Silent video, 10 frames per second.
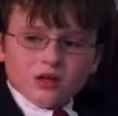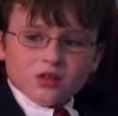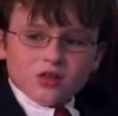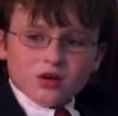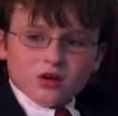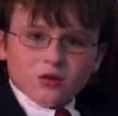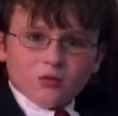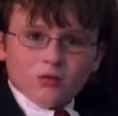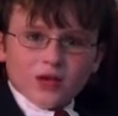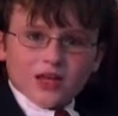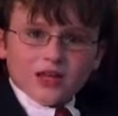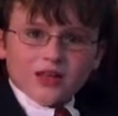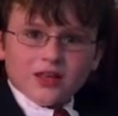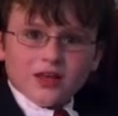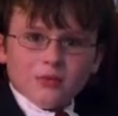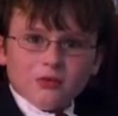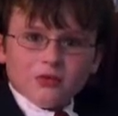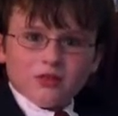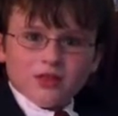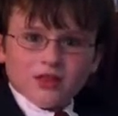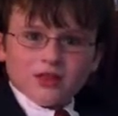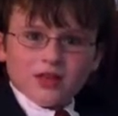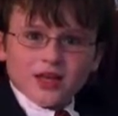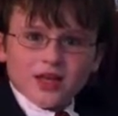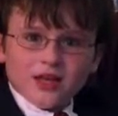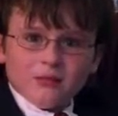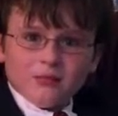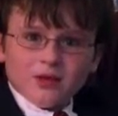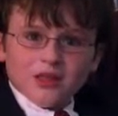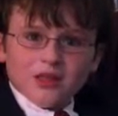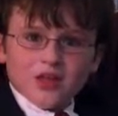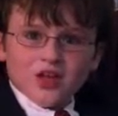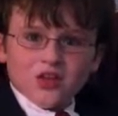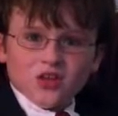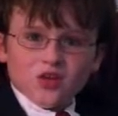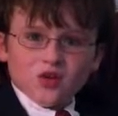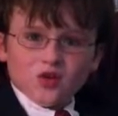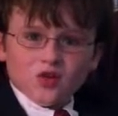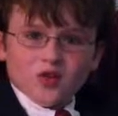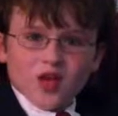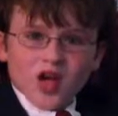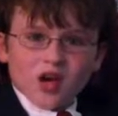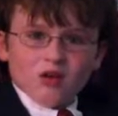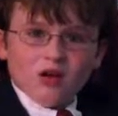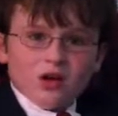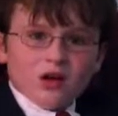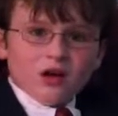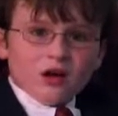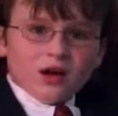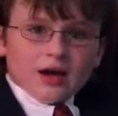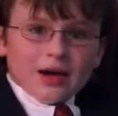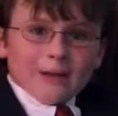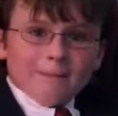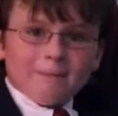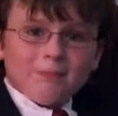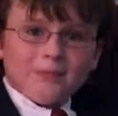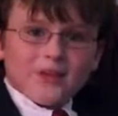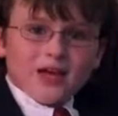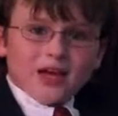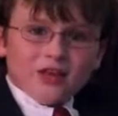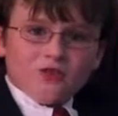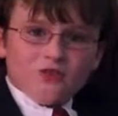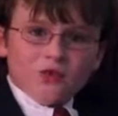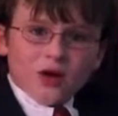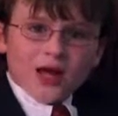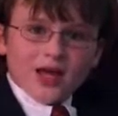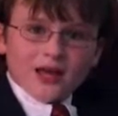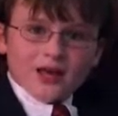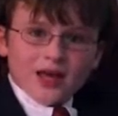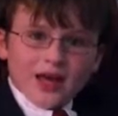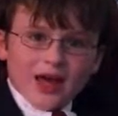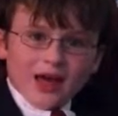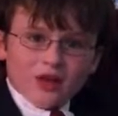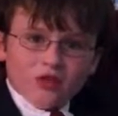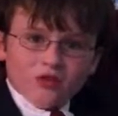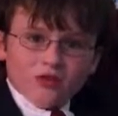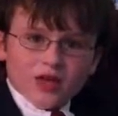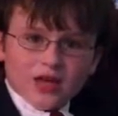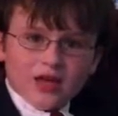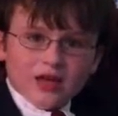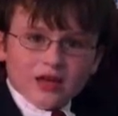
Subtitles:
So he's able to escape, but then it turns out that his friend had actually